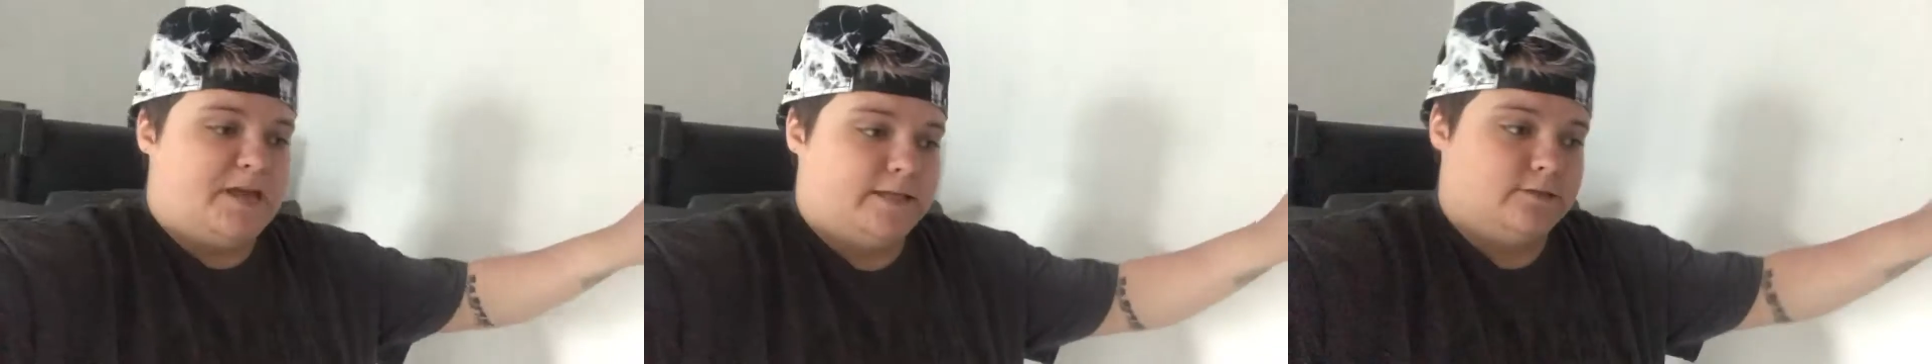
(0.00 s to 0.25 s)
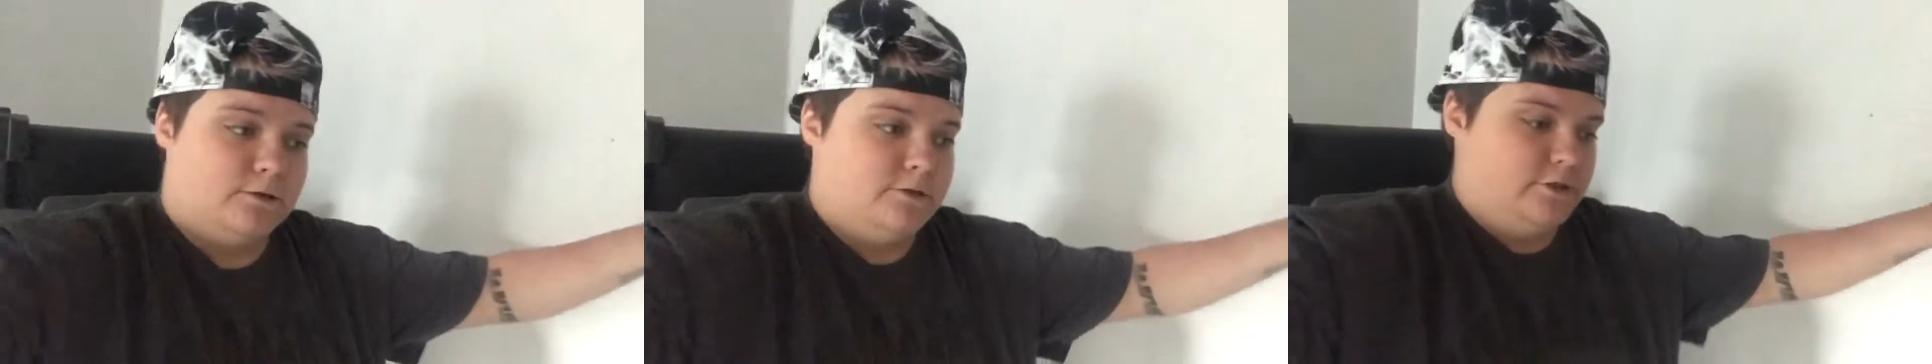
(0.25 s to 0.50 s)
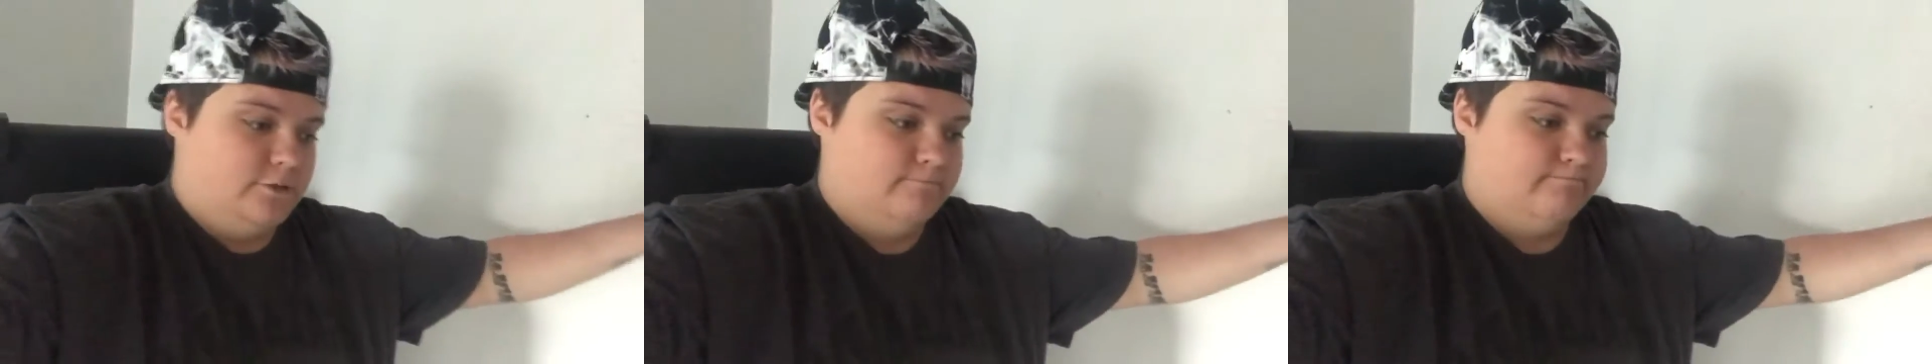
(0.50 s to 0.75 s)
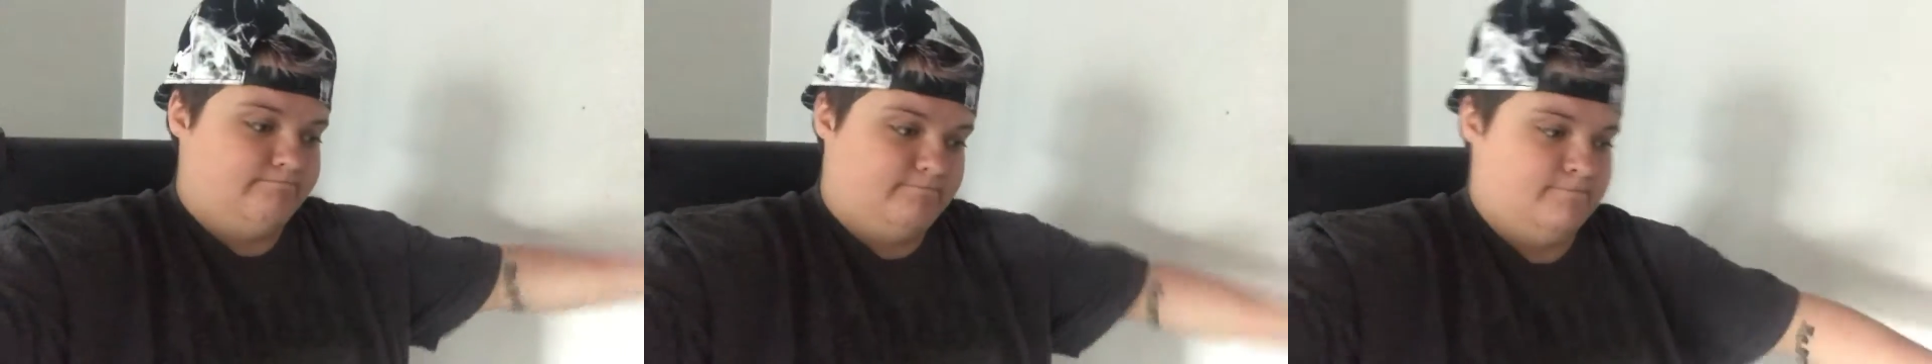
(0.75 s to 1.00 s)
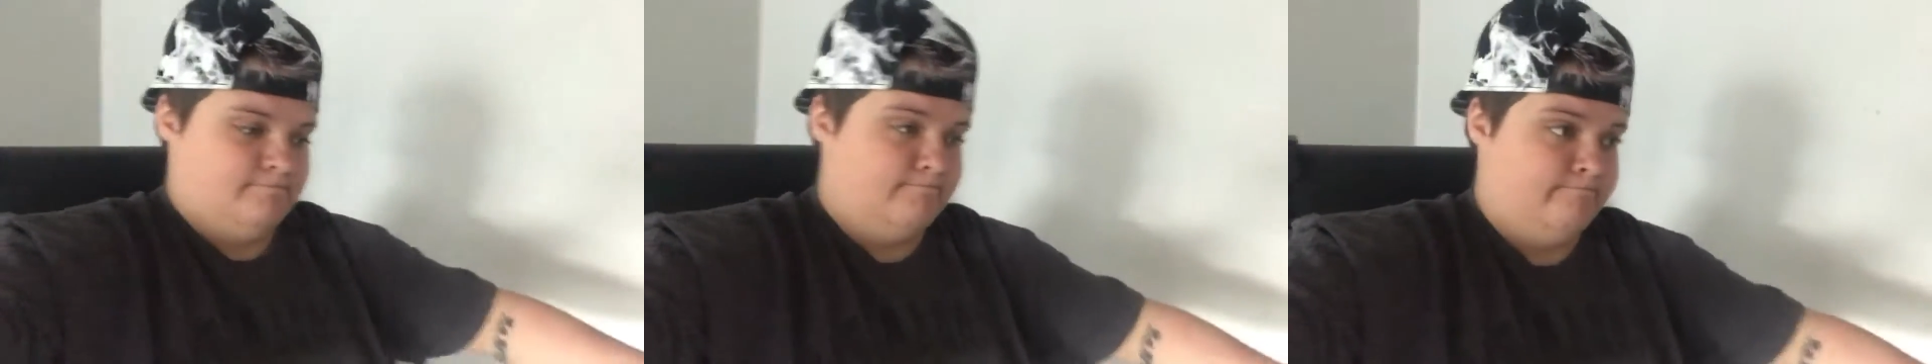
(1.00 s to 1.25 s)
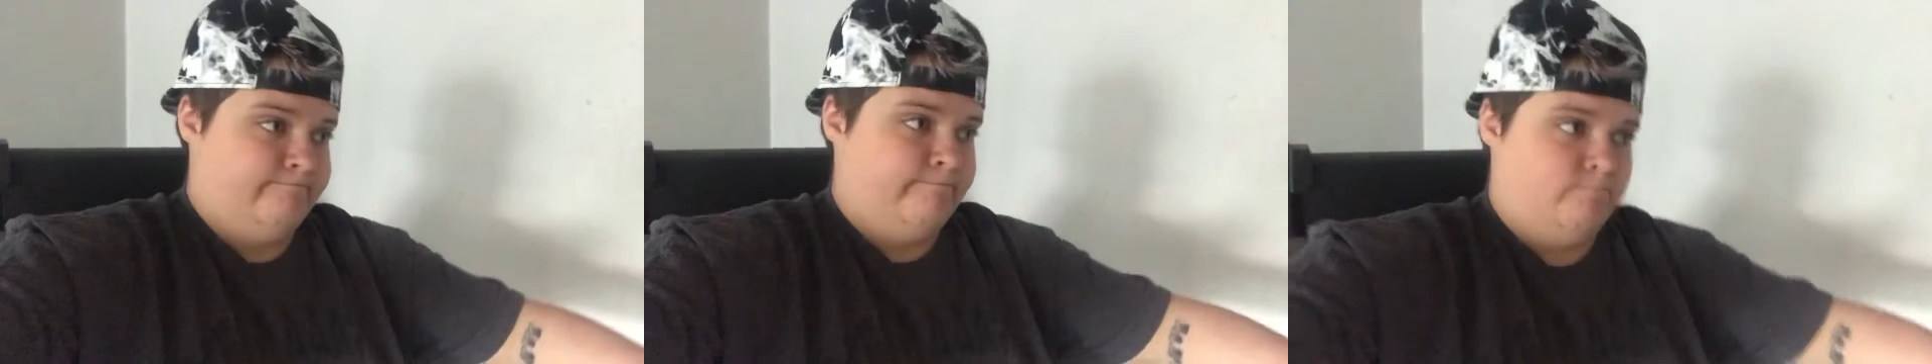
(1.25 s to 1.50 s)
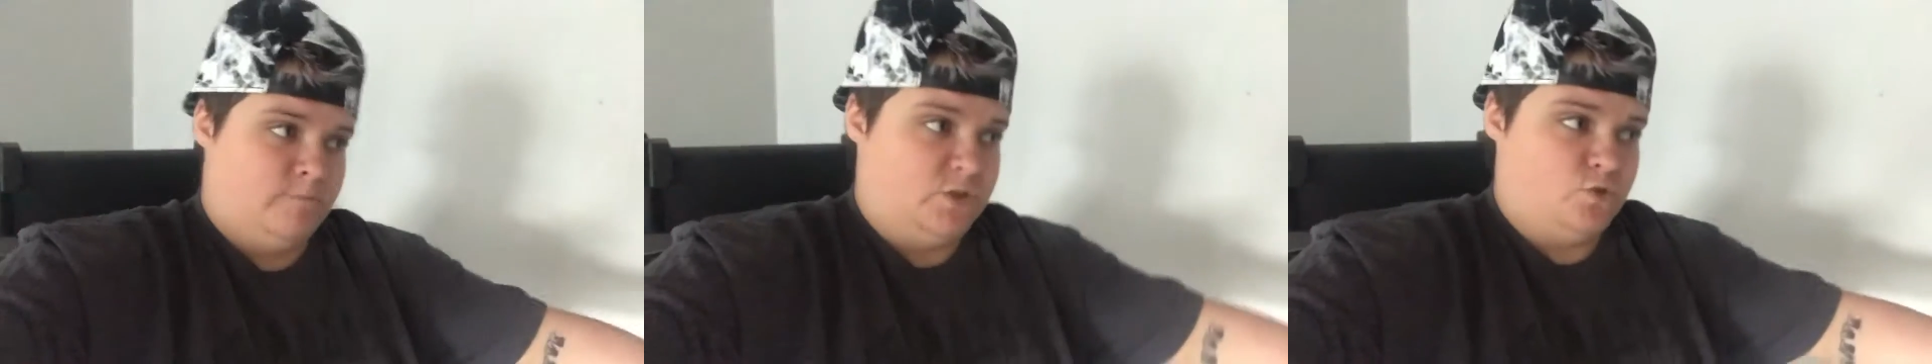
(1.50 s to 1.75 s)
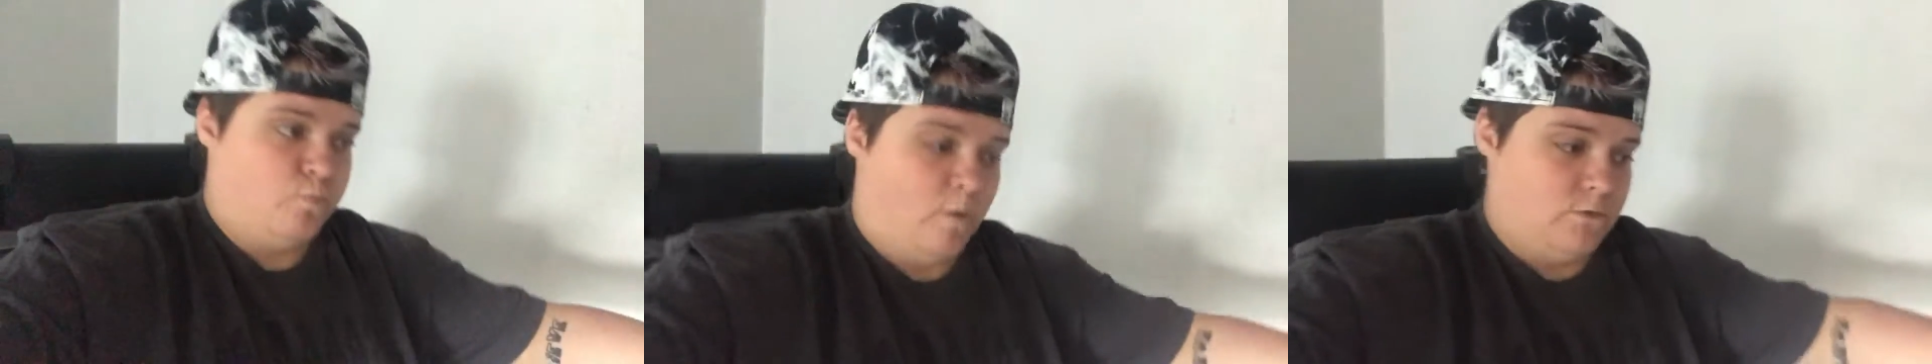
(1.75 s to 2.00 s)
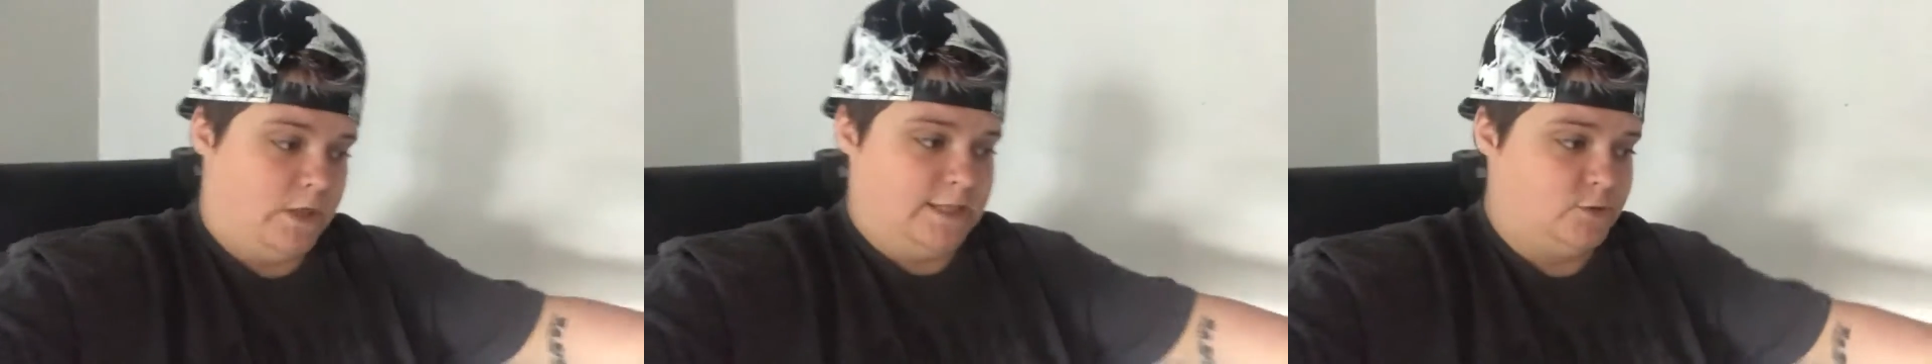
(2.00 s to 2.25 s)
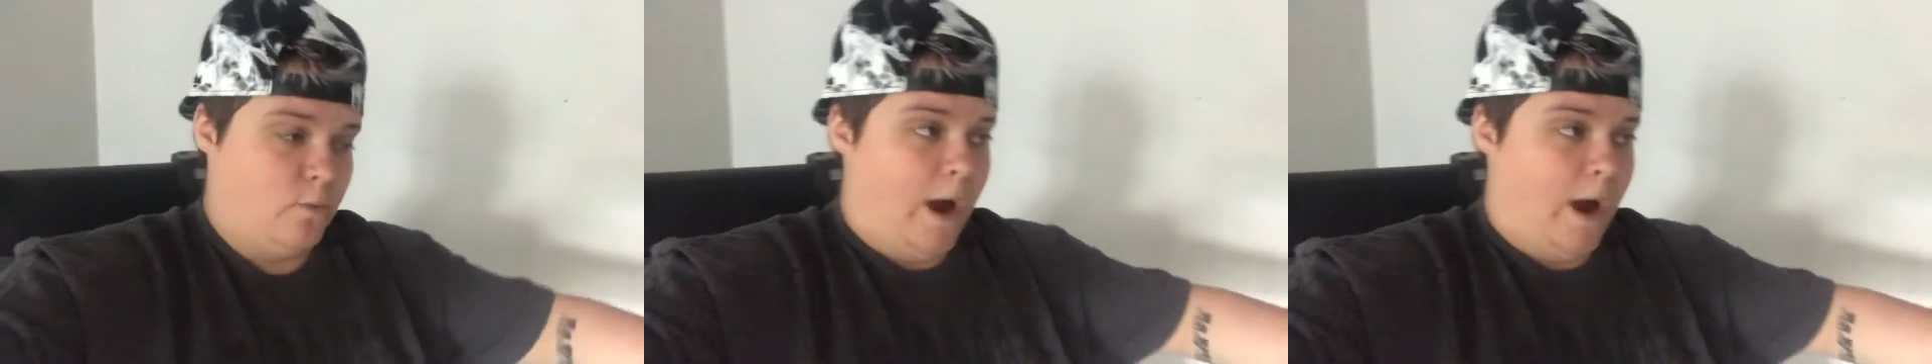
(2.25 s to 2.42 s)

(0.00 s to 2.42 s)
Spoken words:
See, I told you. That's